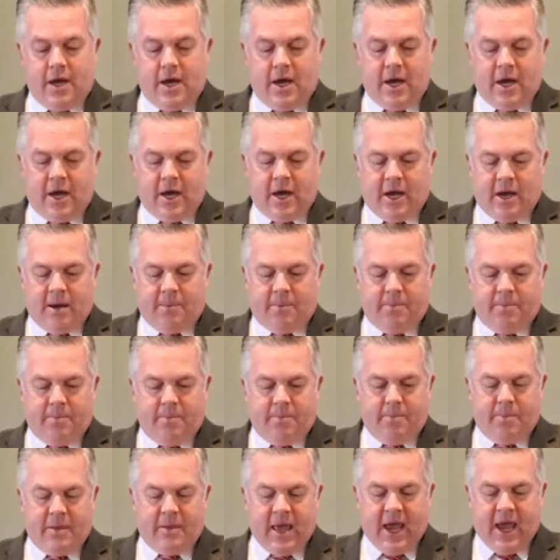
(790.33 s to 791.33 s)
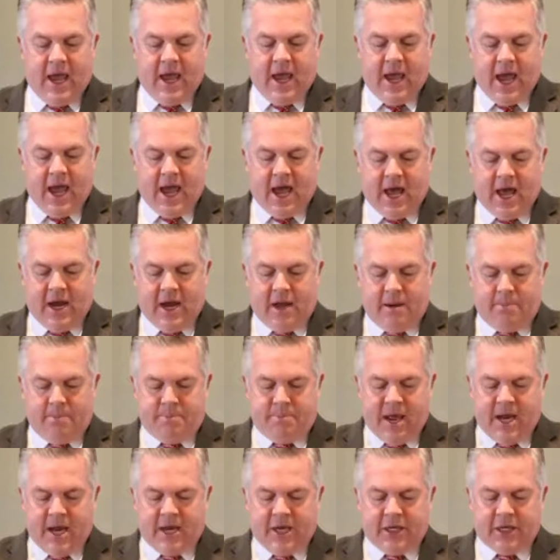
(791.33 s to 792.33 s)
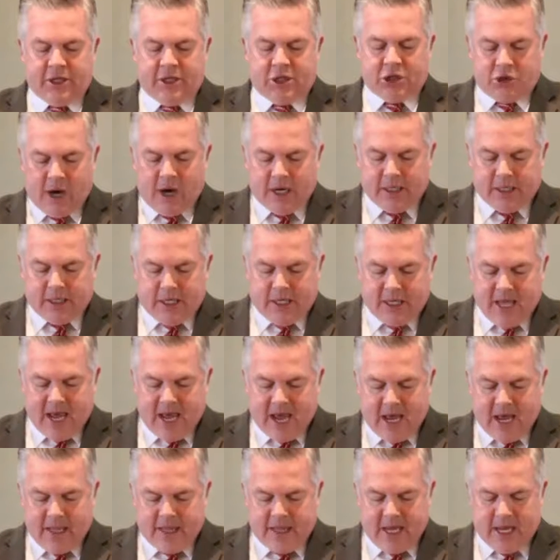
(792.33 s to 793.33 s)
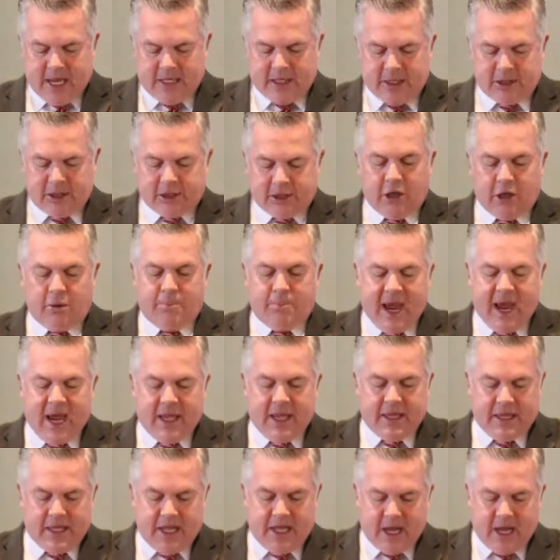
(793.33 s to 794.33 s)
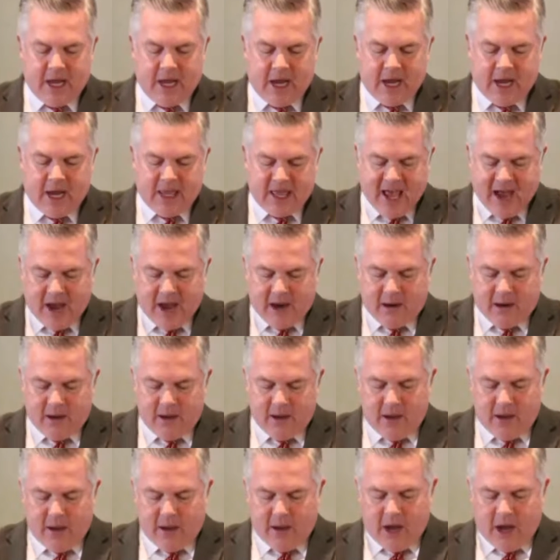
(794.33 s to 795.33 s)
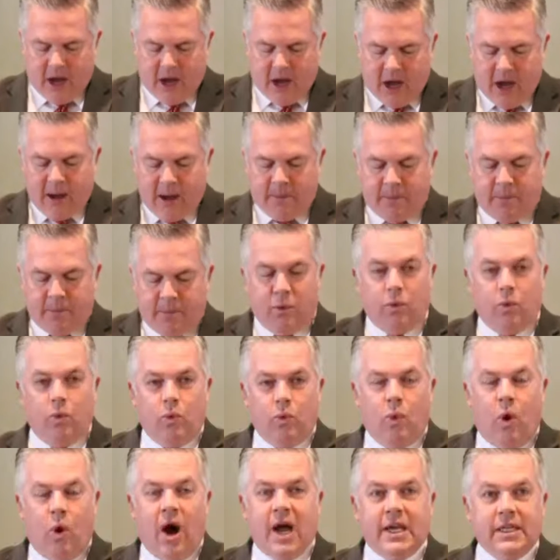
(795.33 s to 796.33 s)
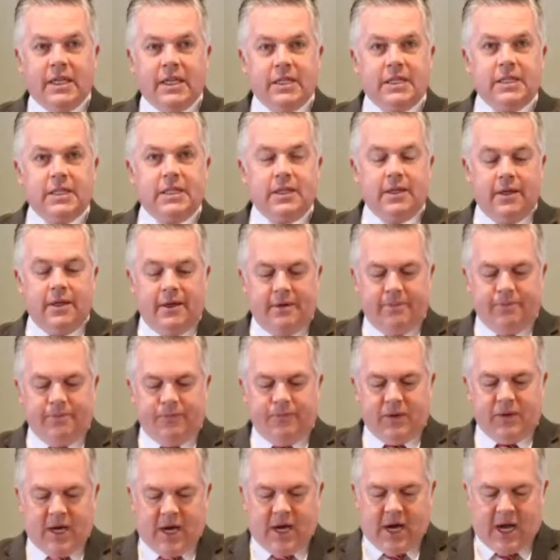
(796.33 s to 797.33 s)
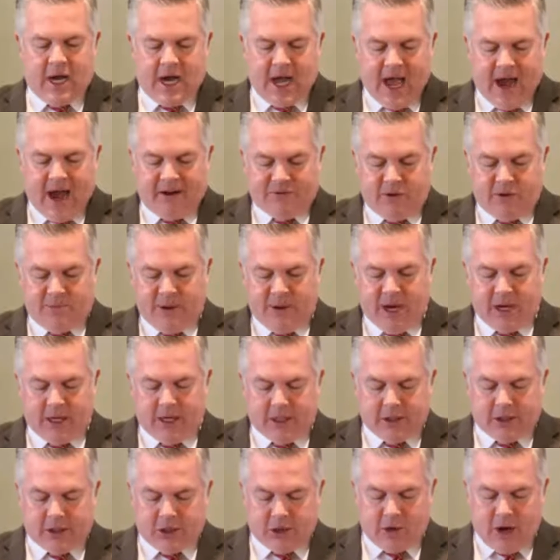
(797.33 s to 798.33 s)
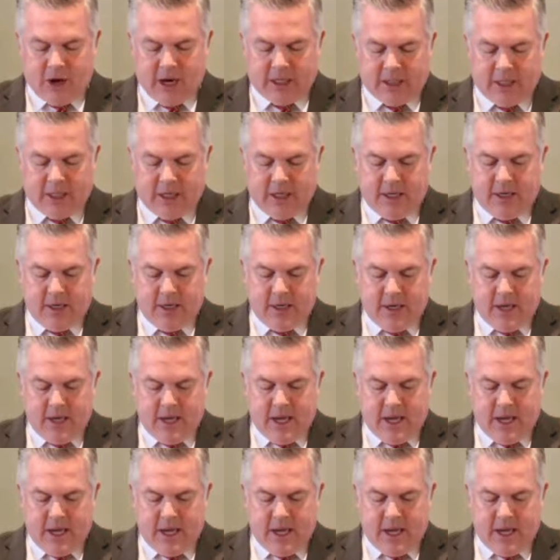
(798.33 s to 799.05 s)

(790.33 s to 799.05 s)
Um, they had been instructed that, they disobeyed uh, that um, once uh, after being instructed.